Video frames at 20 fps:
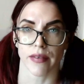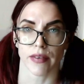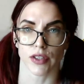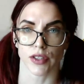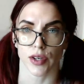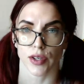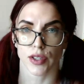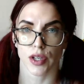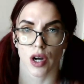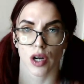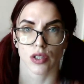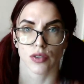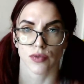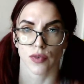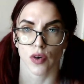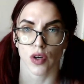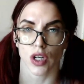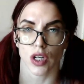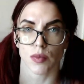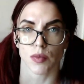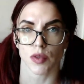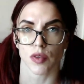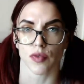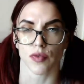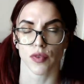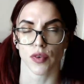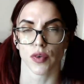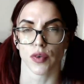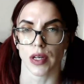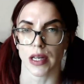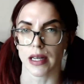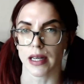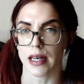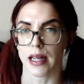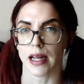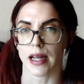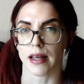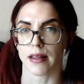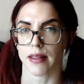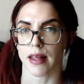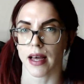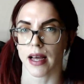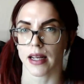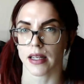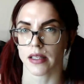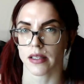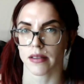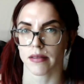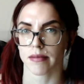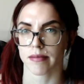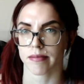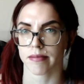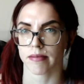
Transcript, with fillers: to having such large volumes of food in there that